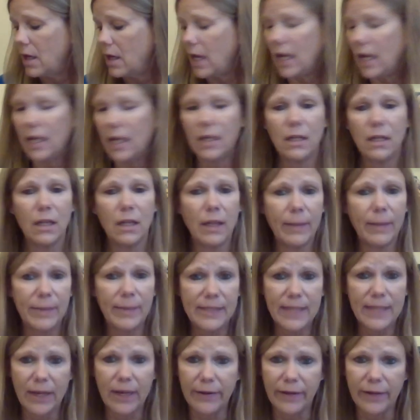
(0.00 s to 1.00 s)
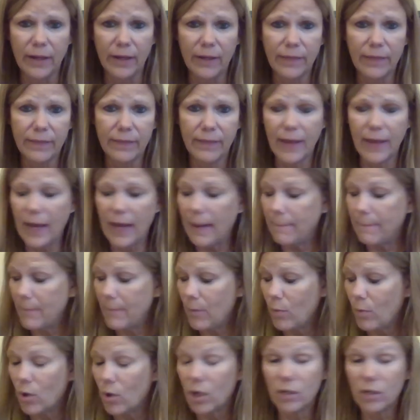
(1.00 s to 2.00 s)
And let me tell you, that
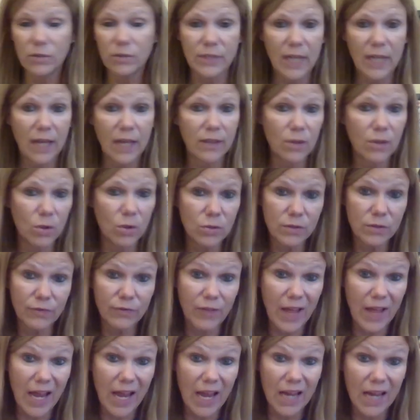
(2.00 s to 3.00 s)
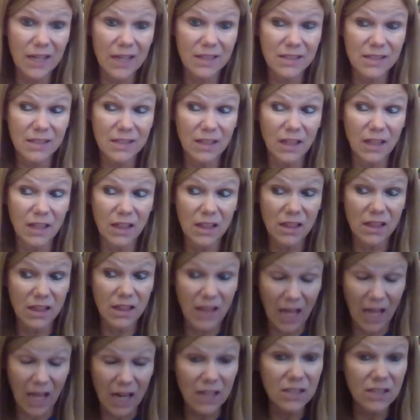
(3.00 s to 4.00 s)
Memorial Day, those flags,
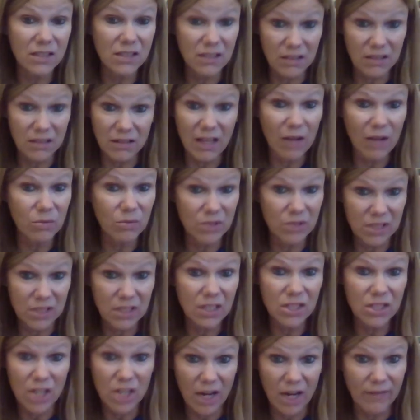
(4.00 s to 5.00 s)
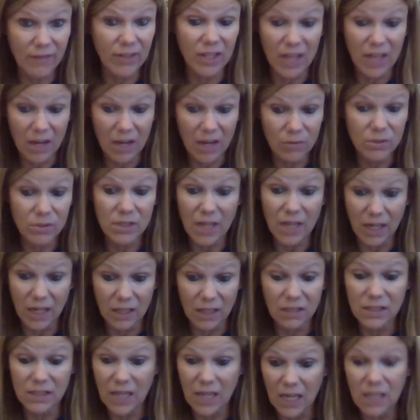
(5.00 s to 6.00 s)
that is that was stitch heavy. That was
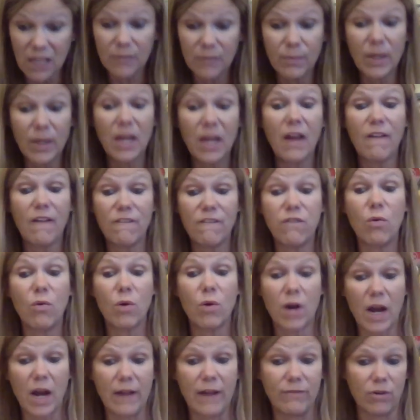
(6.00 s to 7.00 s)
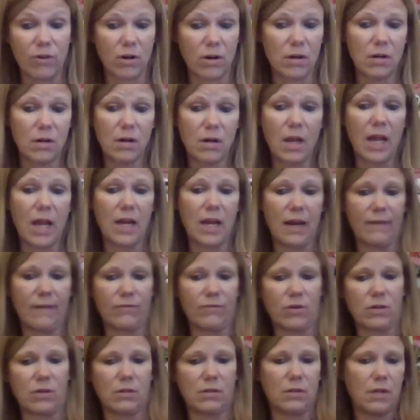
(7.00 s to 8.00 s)
like taking me forever and
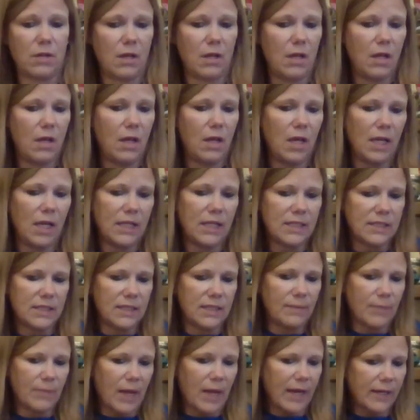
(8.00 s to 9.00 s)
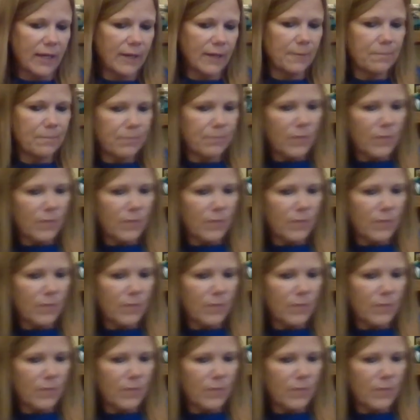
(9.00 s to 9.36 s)
ever. It seemed like.